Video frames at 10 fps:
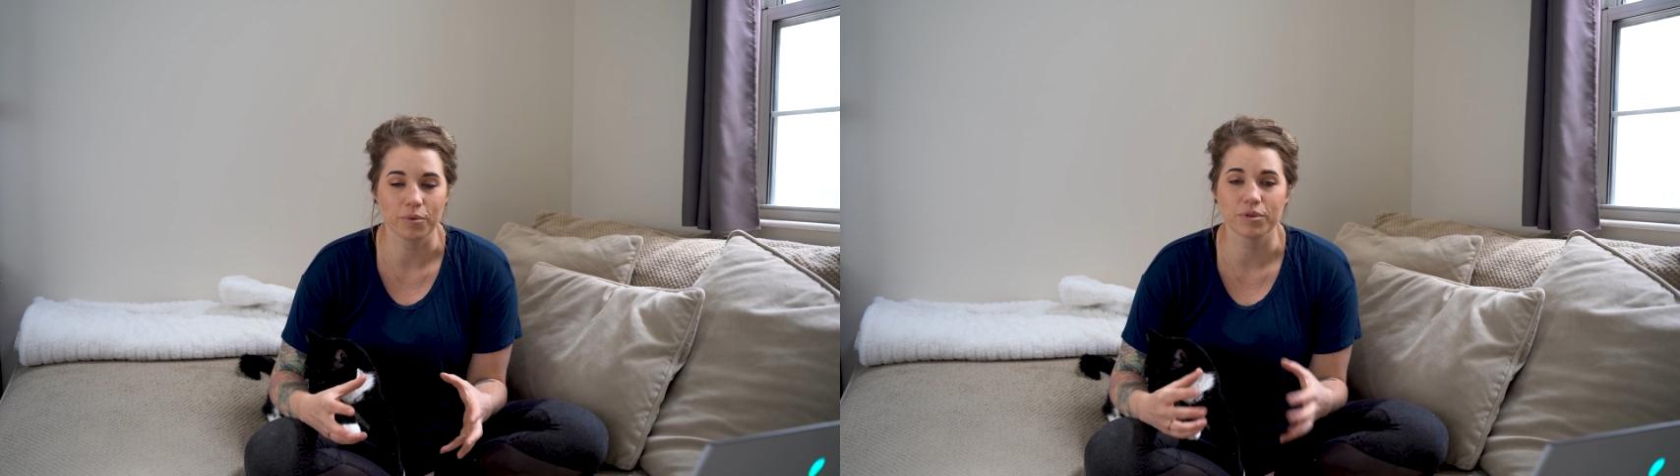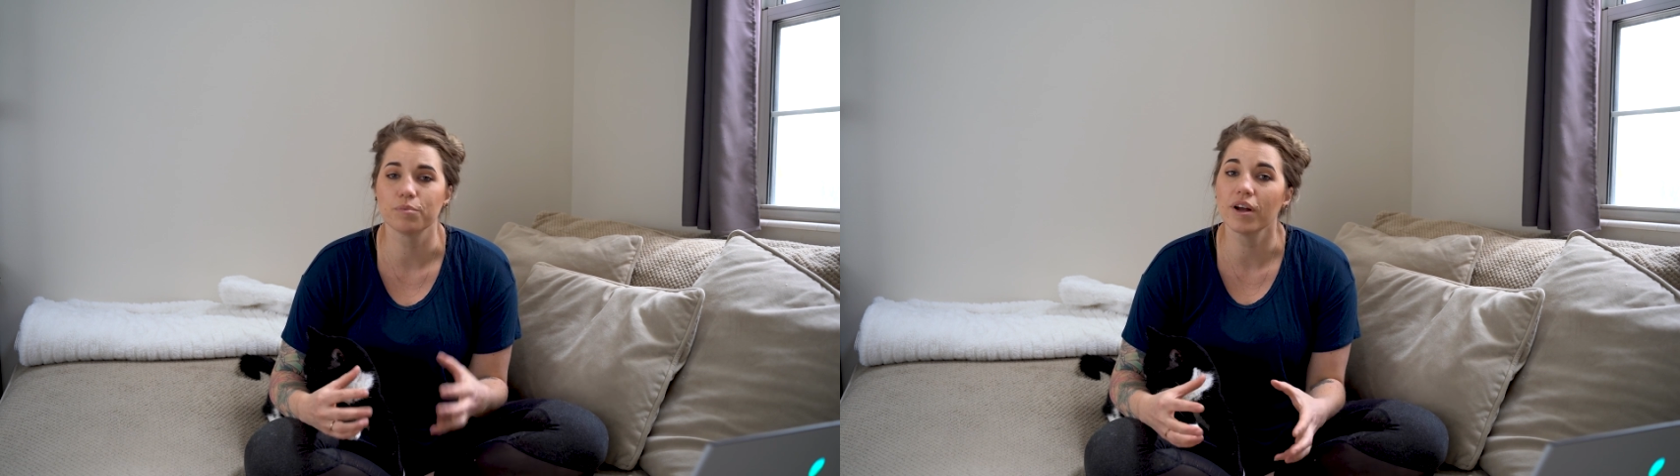
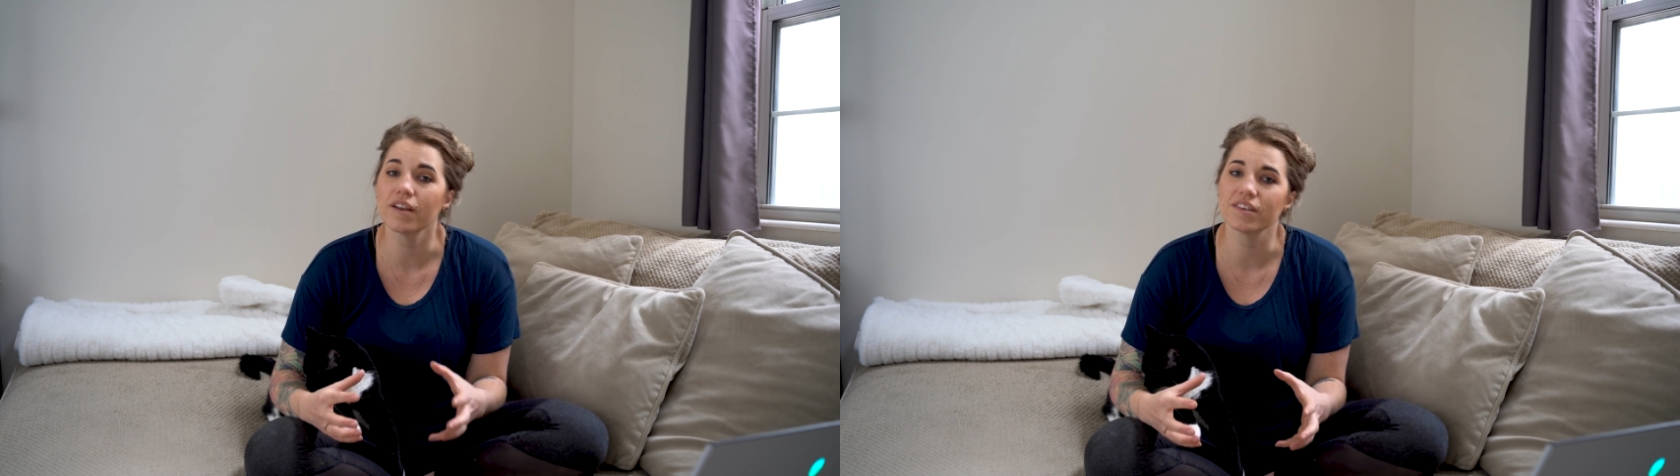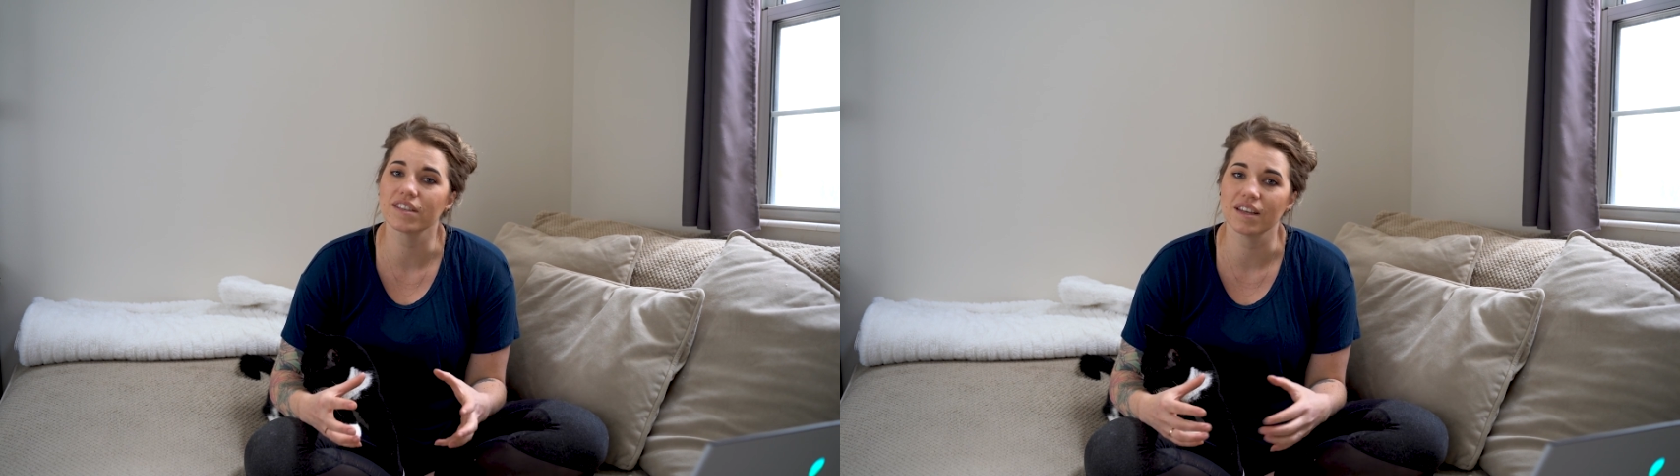was one
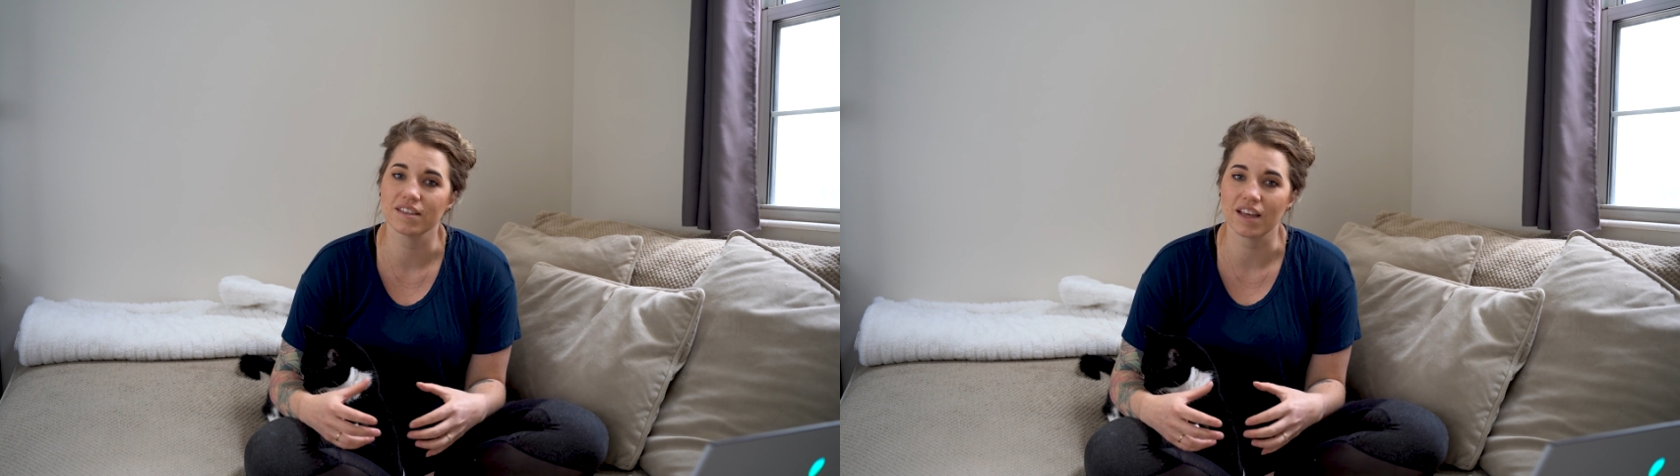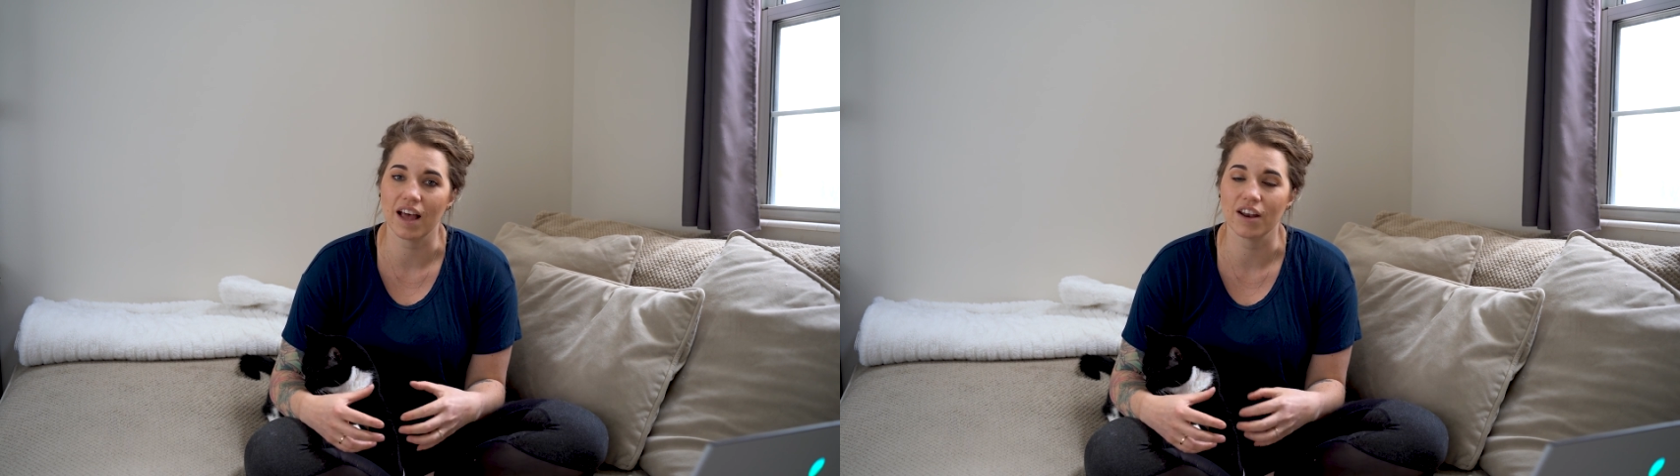of the skills
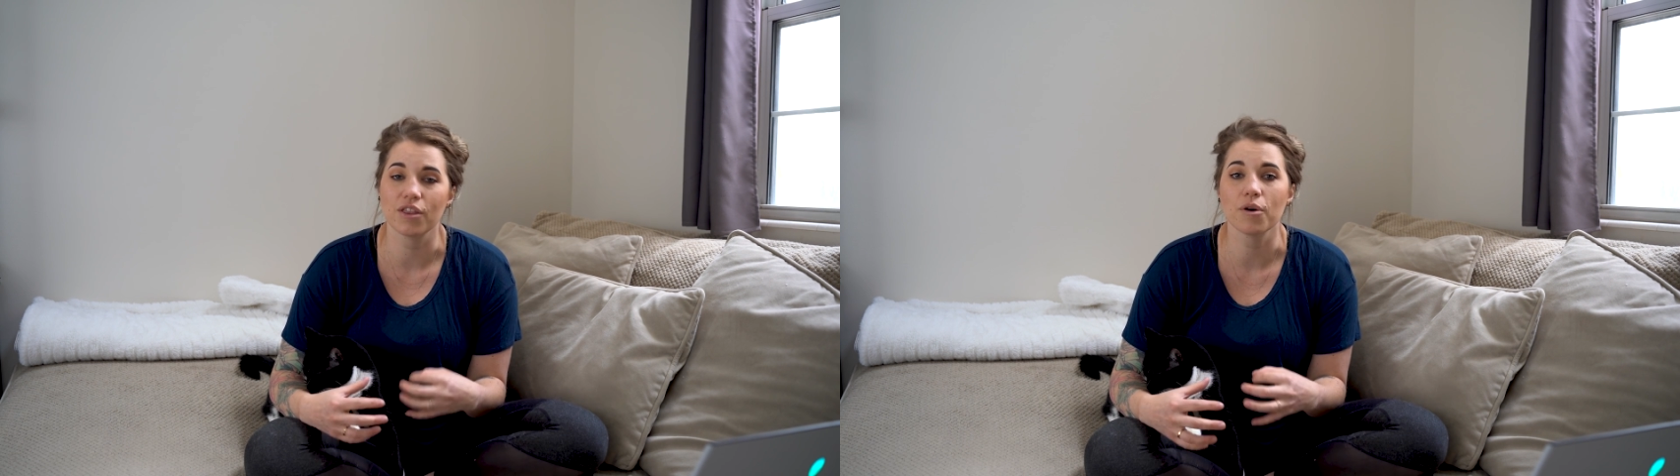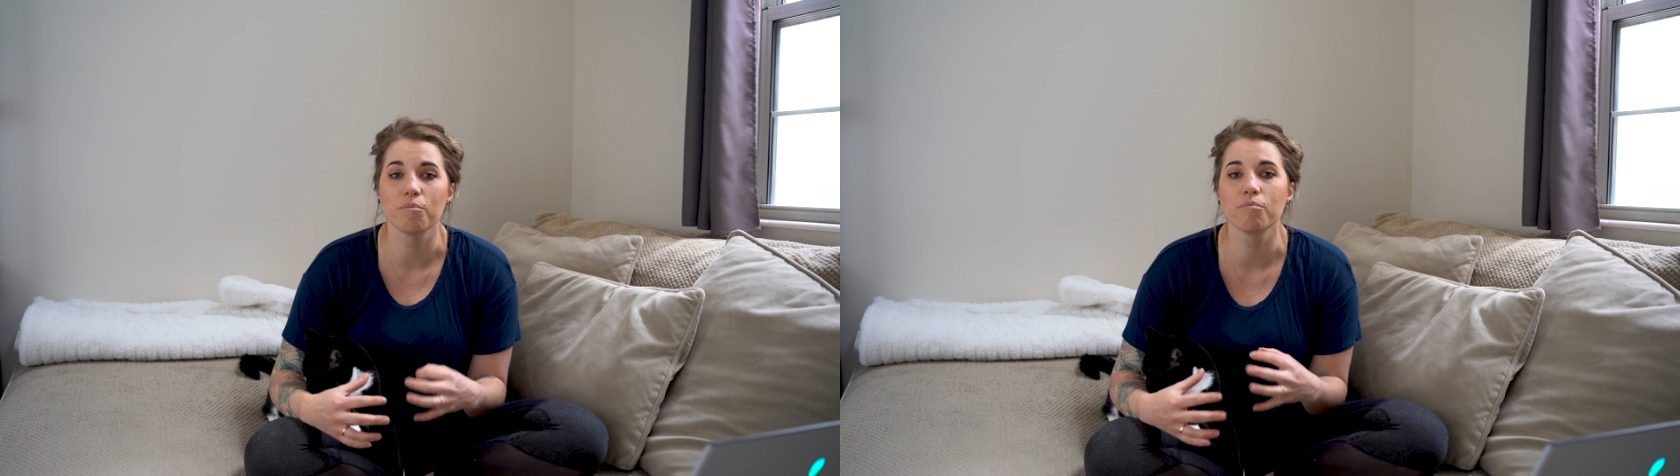I had
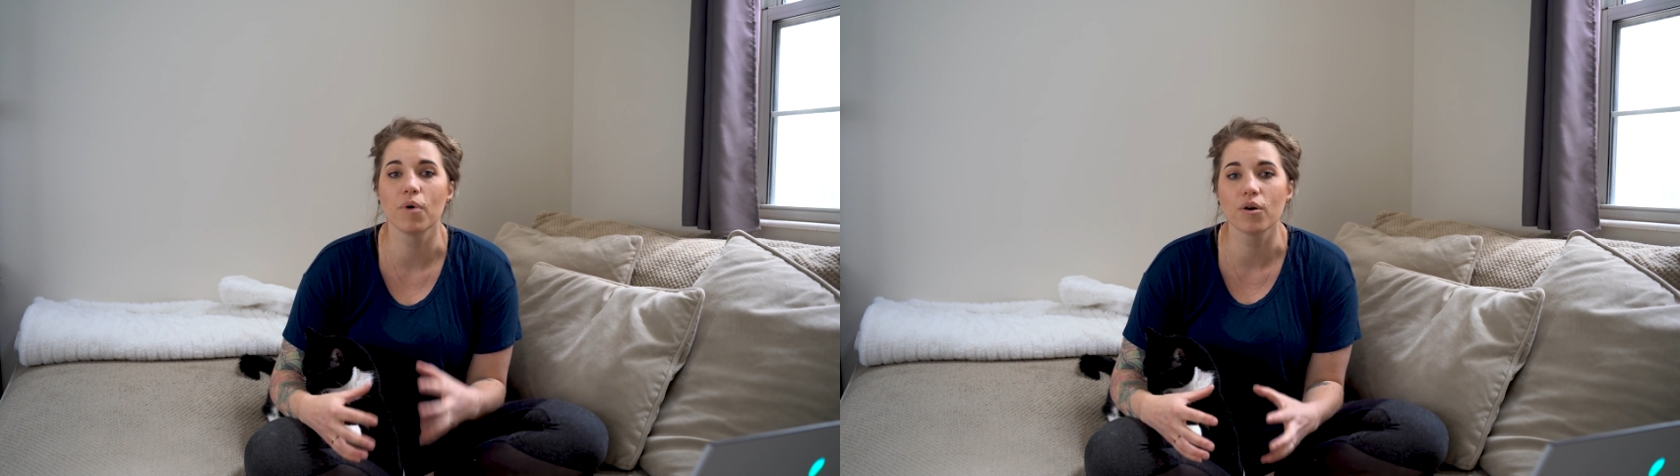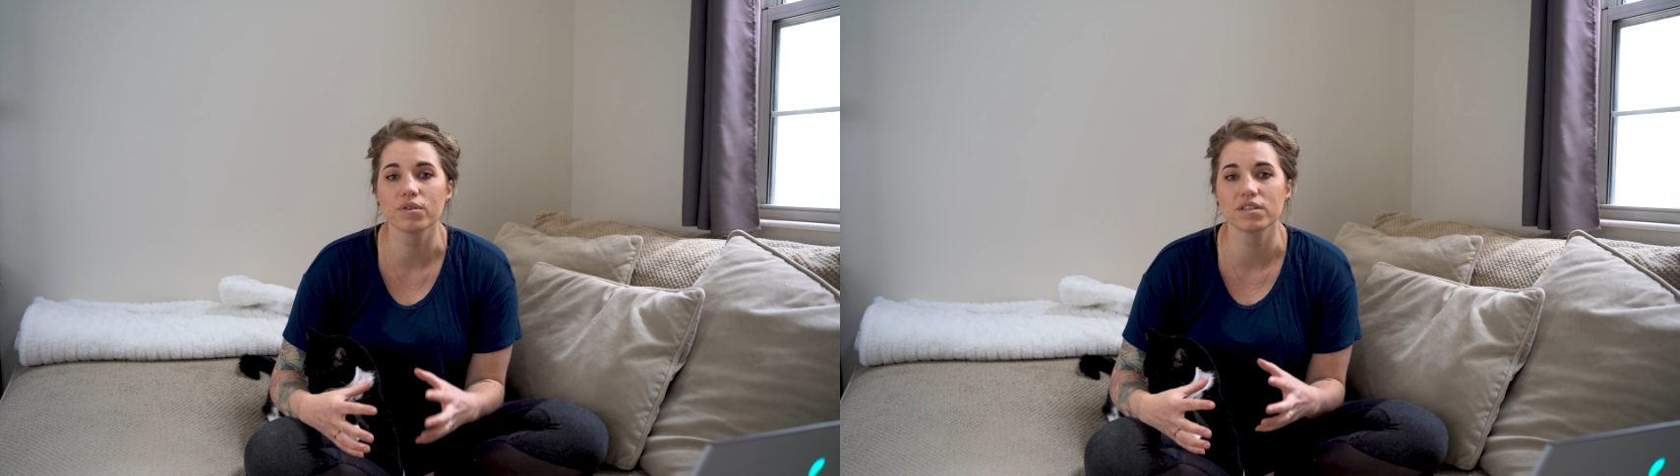the
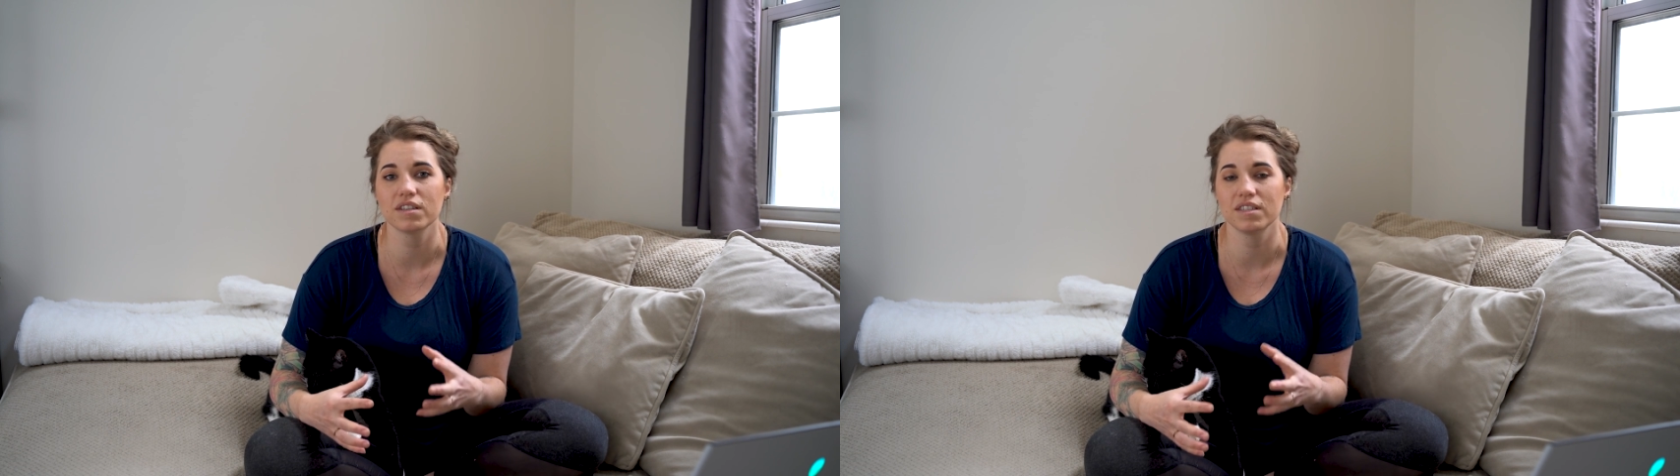most